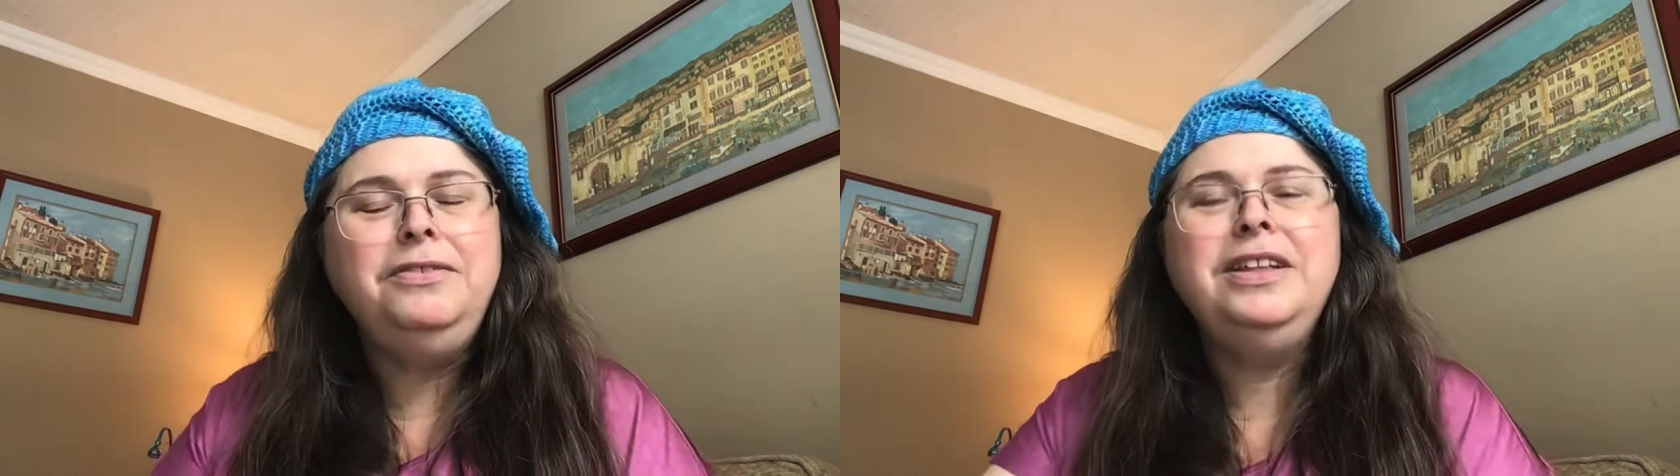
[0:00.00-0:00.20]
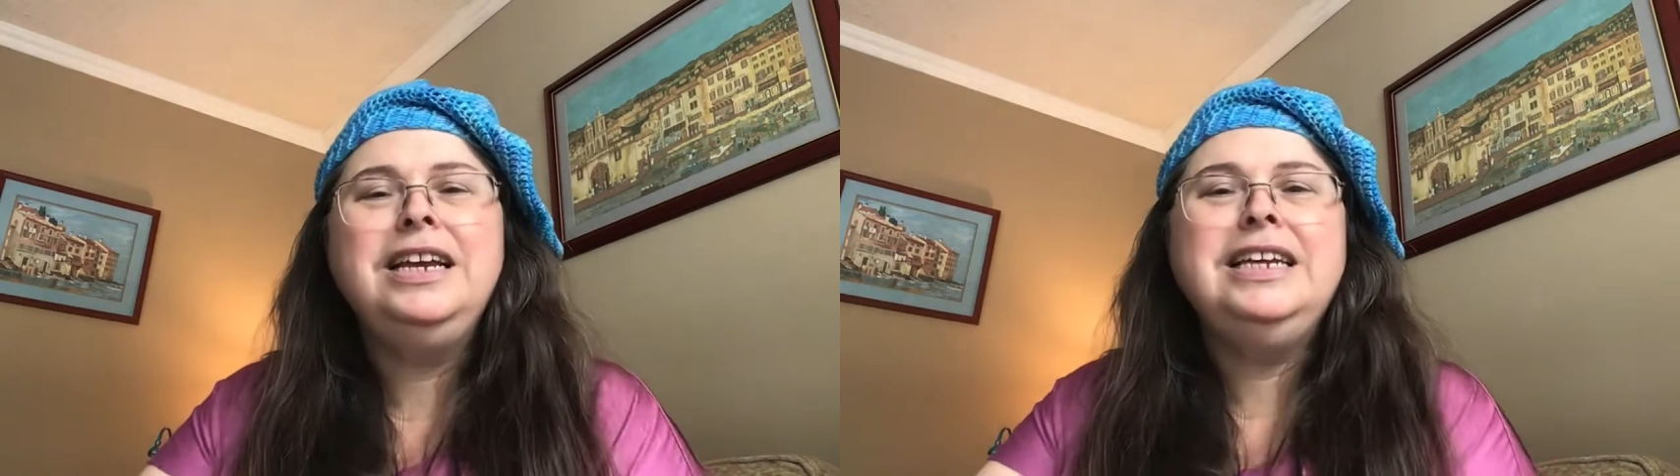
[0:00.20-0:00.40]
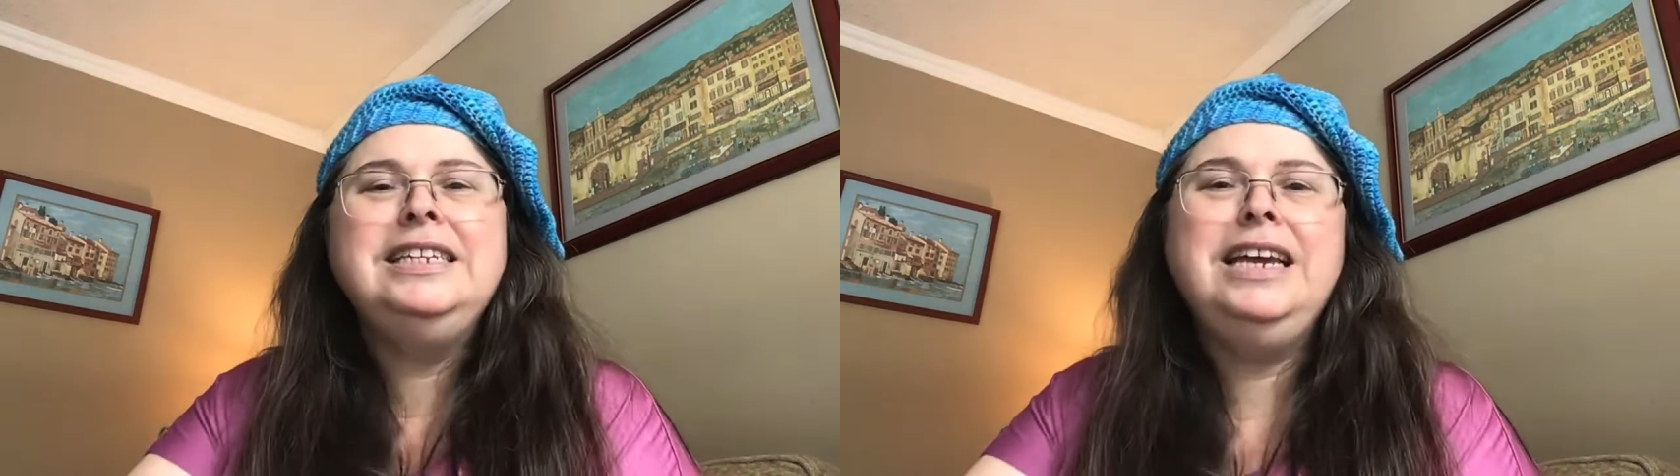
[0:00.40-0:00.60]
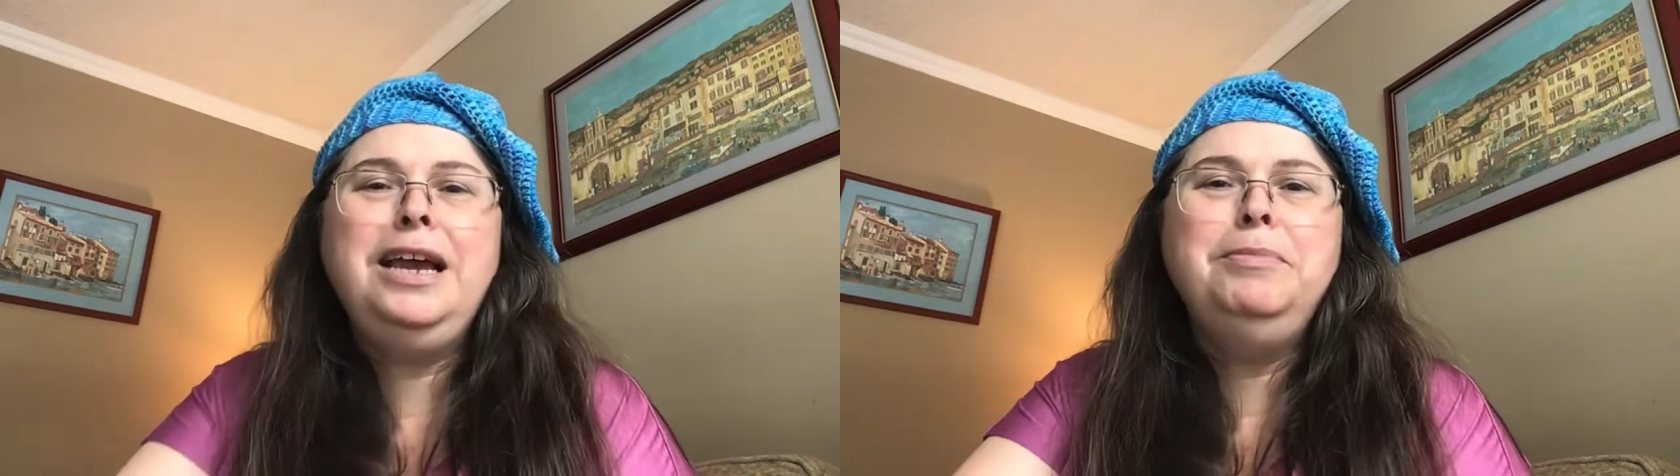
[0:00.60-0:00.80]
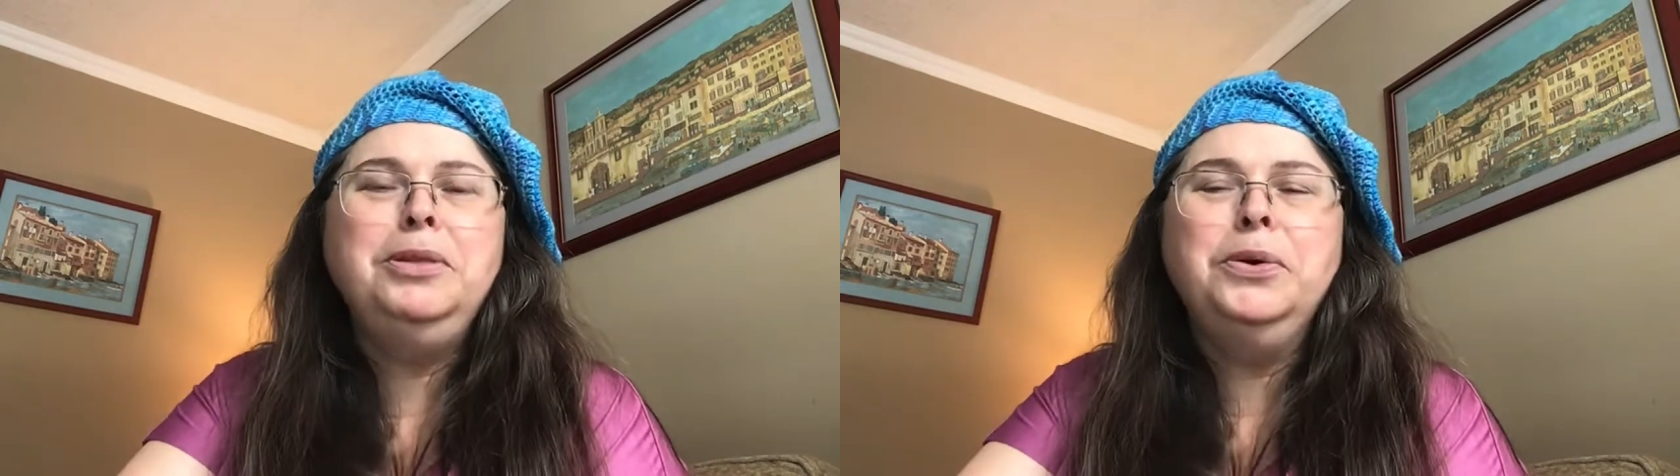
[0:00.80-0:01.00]
Like I say,
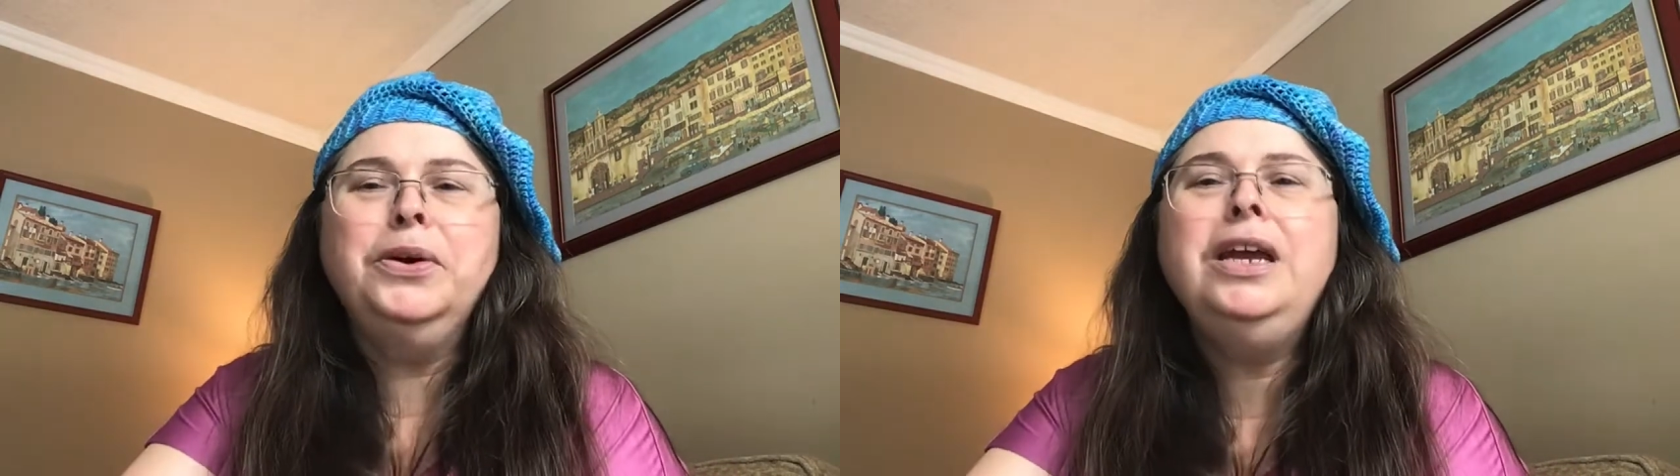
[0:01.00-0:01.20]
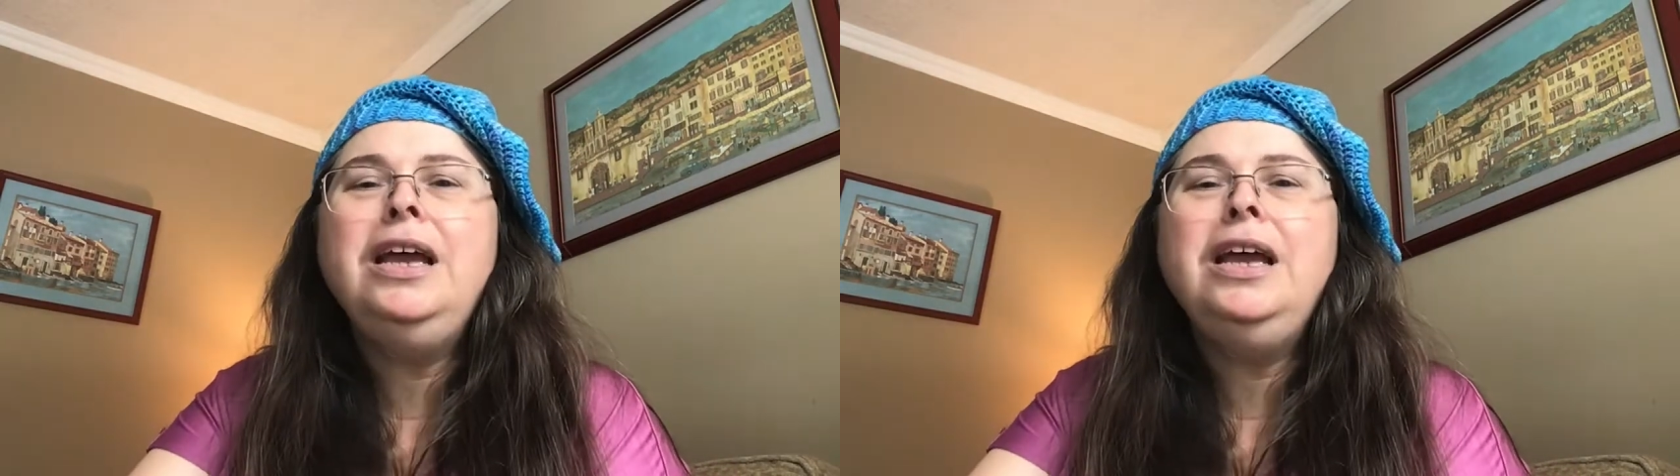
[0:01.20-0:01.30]
I'm Lori.